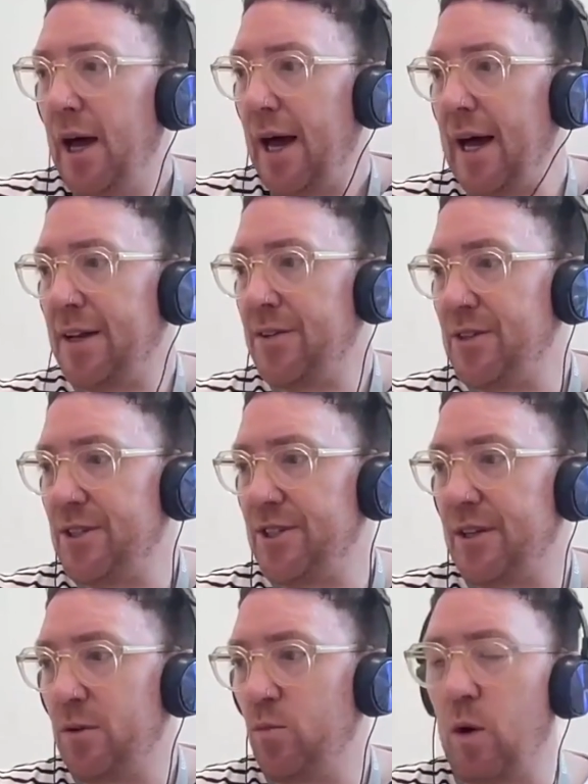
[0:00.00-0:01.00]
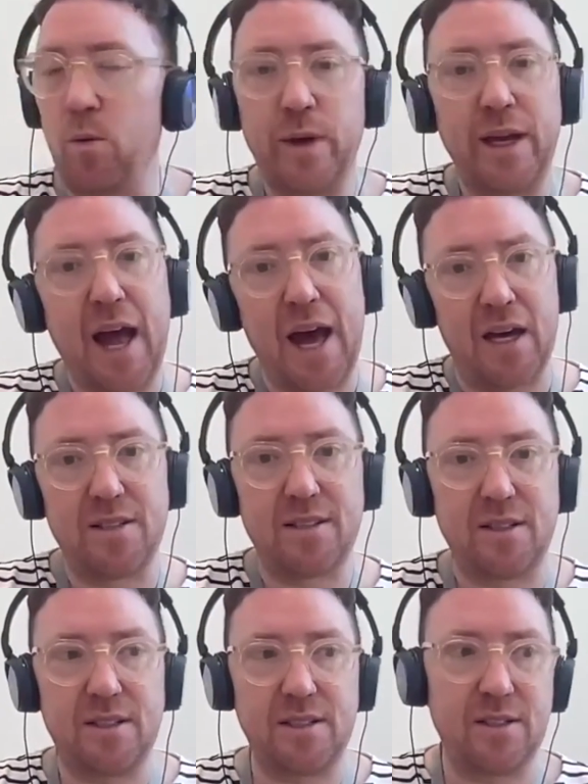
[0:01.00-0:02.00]
And what we
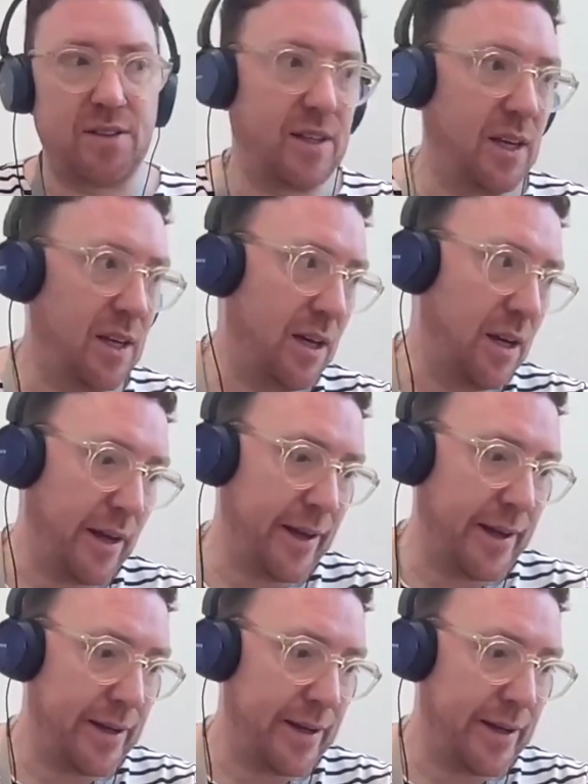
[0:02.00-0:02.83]
asked the